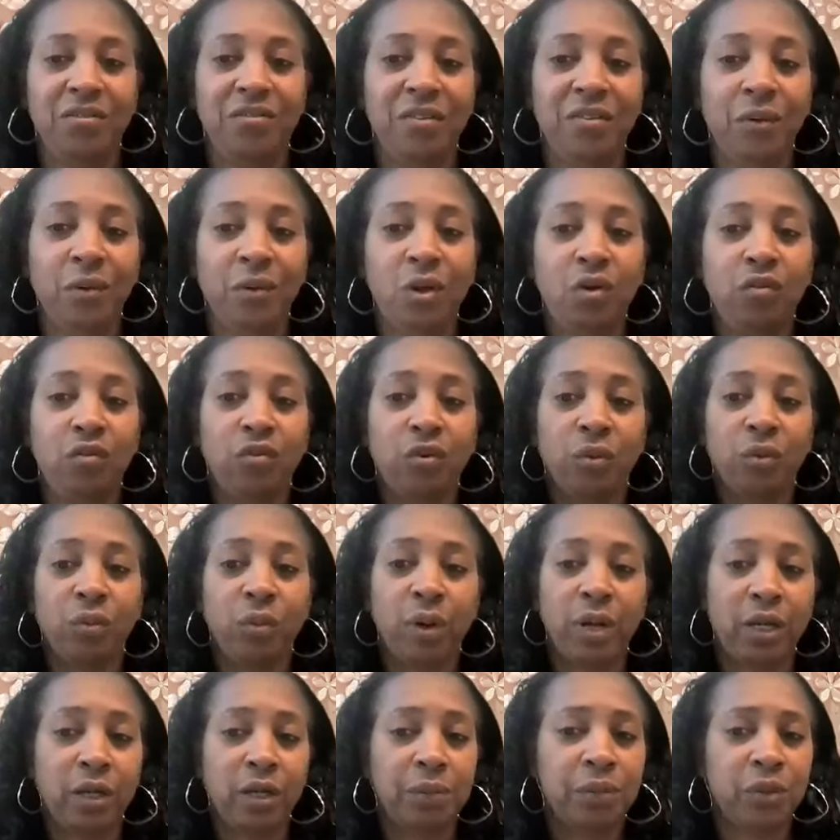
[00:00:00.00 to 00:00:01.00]
feel
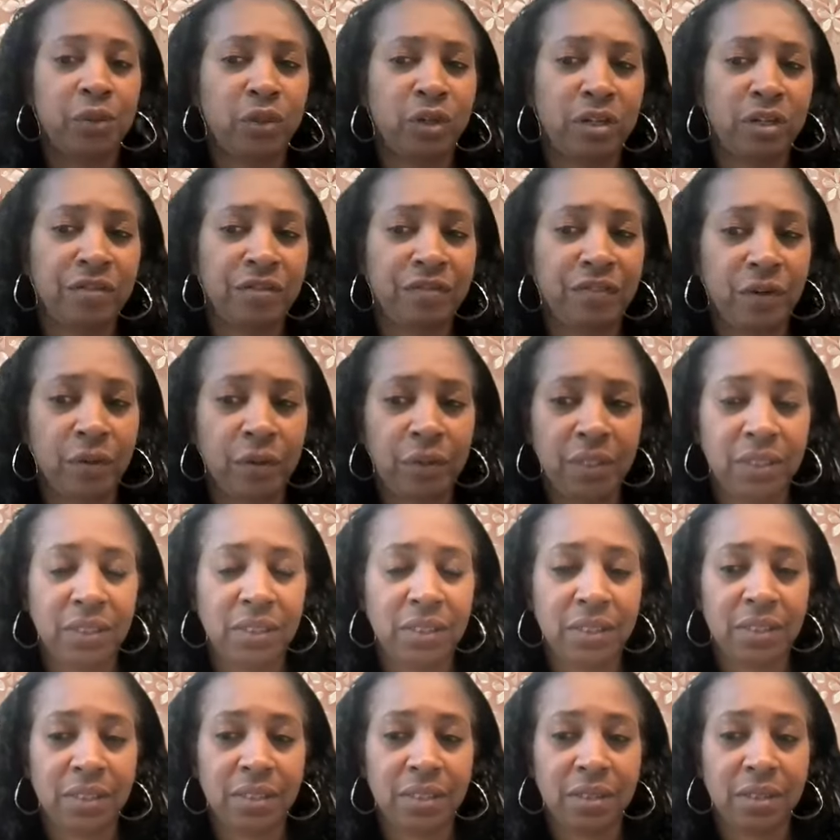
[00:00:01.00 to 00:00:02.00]
overwhelmed or
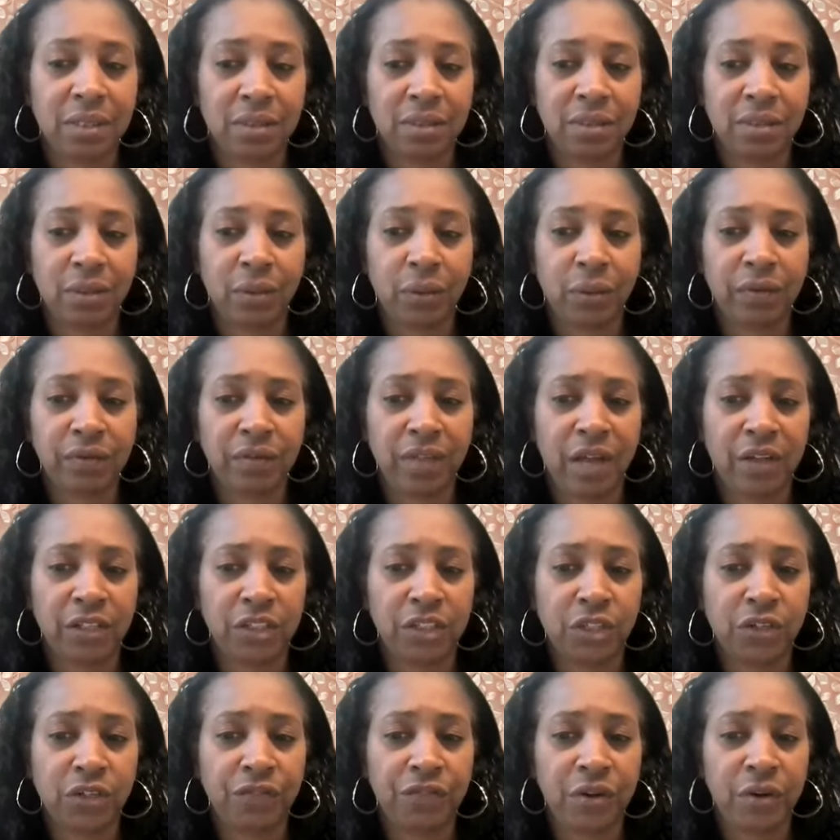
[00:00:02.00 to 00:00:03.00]
unfocused or have
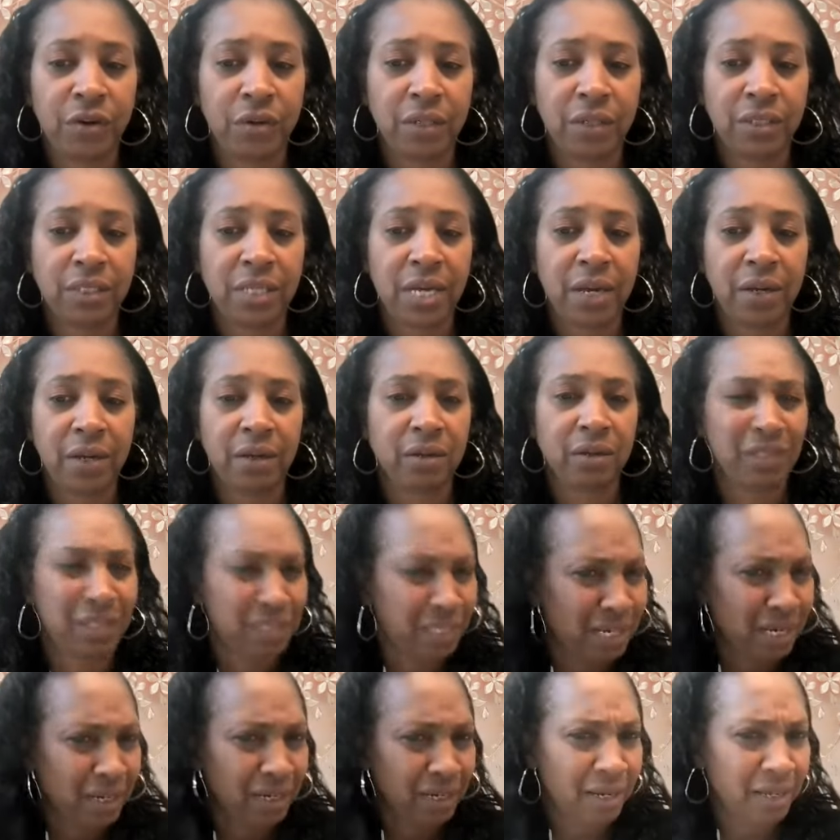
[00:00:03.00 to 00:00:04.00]
lost your focus,
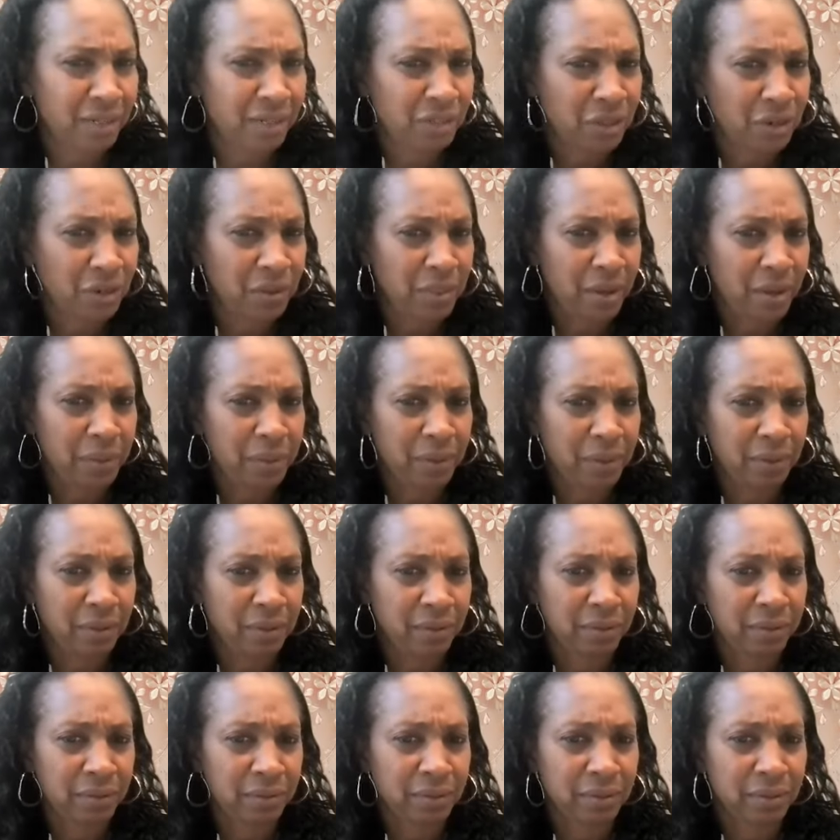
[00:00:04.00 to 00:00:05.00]
did I ask you that one?
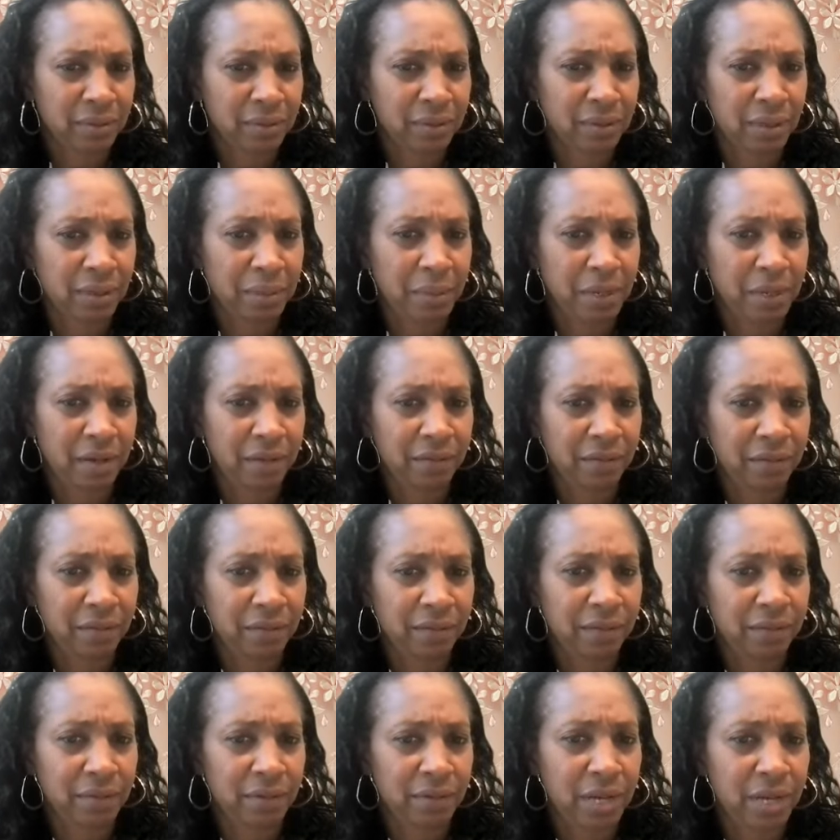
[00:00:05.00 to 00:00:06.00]
I mean,
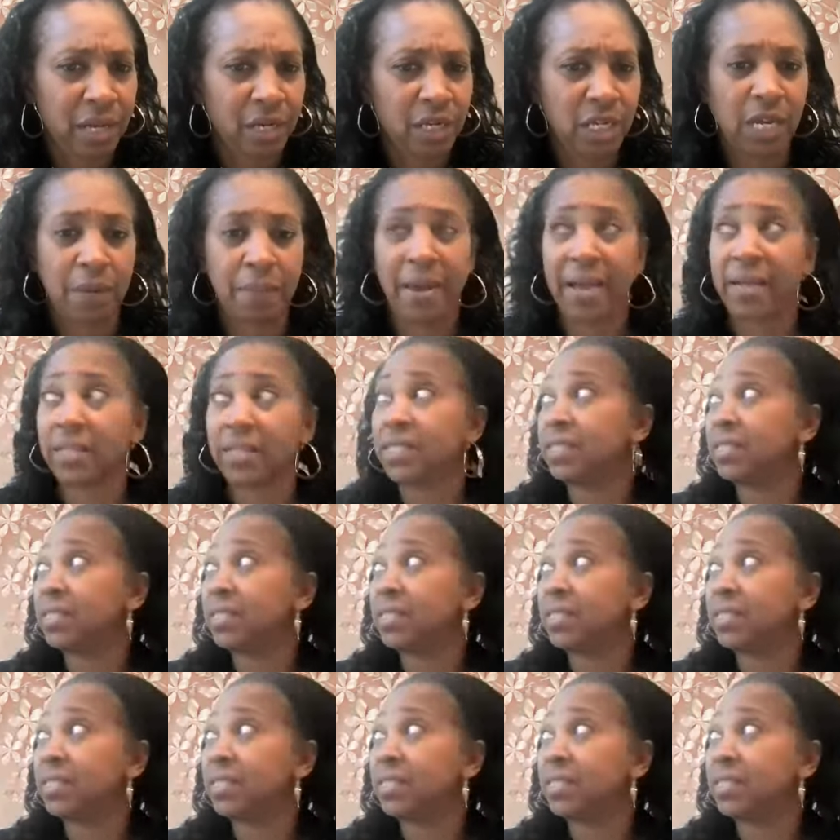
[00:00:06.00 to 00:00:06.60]
how do you get back to